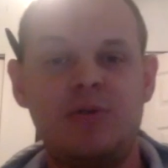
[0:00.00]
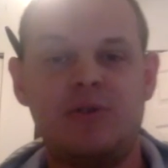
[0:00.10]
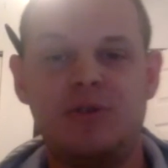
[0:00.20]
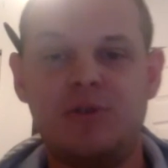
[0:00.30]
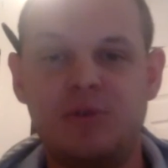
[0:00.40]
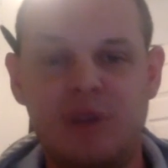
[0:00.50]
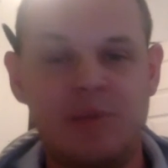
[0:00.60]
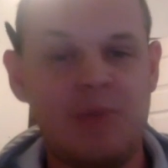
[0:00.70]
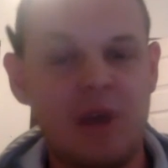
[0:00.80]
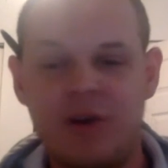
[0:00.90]
to get
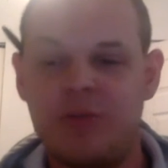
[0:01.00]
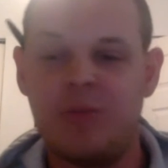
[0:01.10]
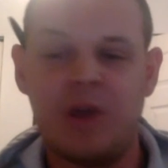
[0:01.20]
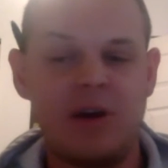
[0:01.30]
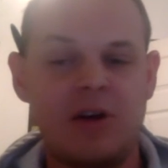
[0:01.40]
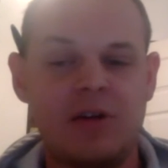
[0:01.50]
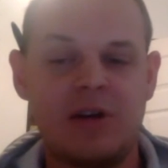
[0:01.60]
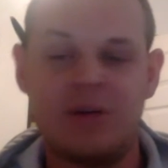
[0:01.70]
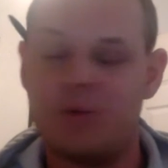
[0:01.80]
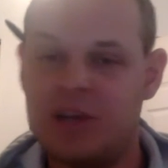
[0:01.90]
better and better.
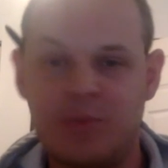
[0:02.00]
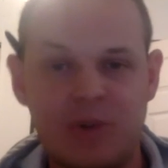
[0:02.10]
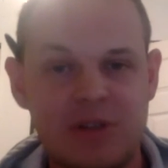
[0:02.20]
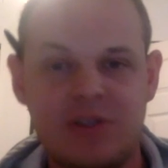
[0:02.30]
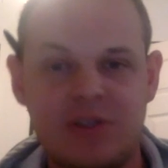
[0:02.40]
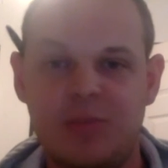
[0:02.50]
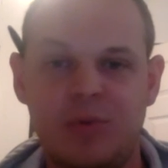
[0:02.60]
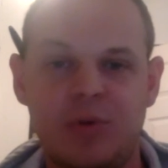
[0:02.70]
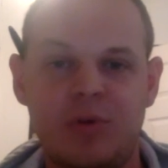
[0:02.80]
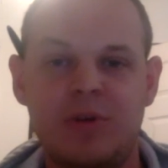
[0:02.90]
We're keeping it
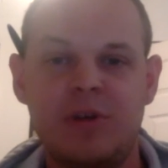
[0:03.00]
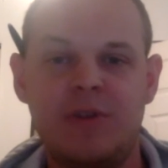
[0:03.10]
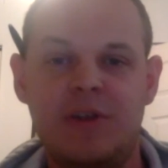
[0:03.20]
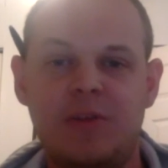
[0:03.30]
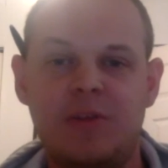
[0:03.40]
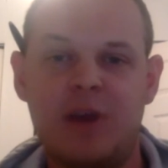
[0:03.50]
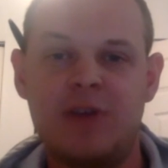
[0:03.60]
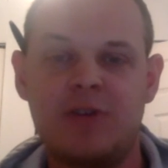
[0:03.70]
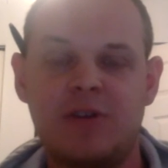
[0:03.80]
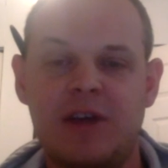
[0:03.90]
simple. I think the parents
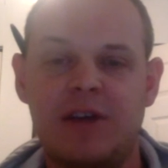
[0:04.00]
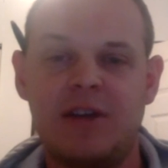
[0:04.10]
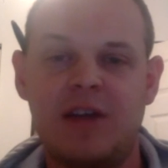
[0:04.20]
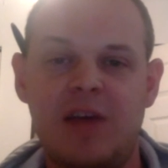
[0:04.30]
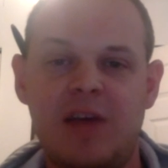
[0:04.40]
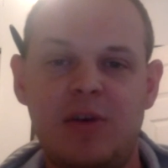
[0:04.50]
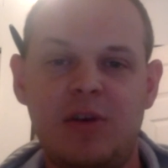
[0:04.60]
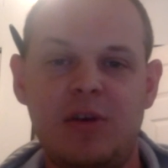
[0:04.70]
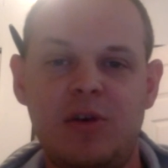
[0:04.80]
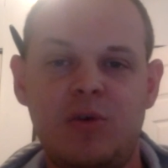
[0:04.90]
are liking that, but you
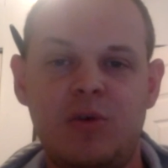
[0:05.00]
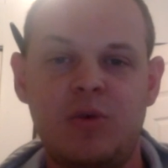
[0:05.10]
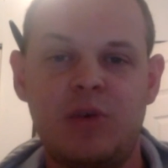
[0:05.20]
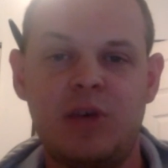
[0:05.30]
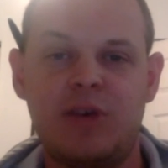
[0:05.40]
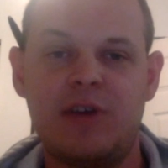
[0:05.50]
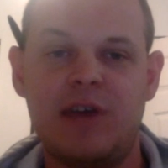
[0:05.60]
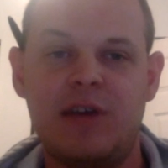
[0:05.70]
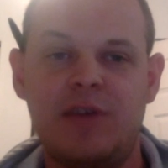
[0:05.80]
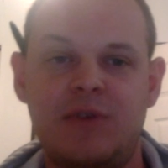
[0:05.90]
know, we'll, we'll get
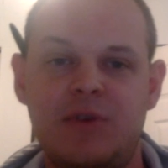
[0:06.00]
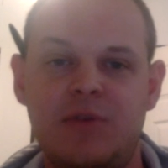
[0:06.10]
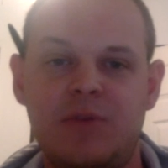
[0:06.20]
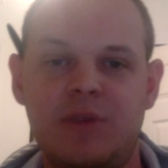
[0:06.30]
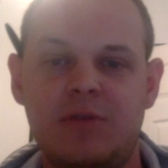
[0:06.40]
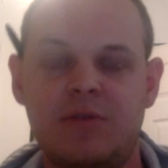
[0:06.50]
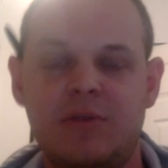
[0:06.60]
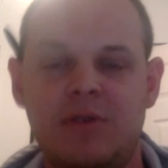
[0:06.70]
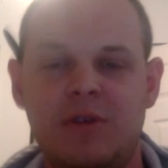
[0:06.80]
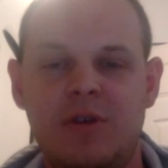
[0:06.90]
creative too and
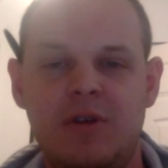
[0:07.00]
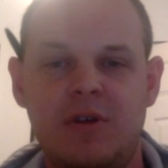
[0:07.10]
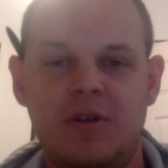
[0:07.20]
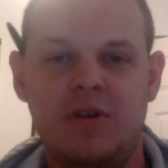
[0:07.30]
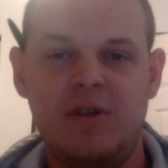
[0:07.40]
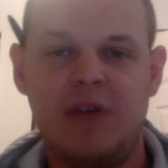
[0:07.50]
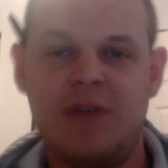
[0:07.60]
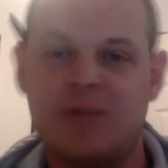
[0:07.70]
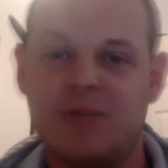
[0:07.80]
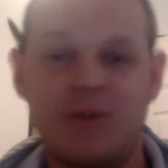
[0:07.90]
have
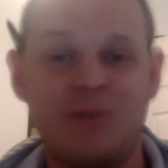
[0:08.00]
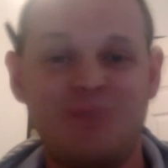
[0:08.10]
some fun.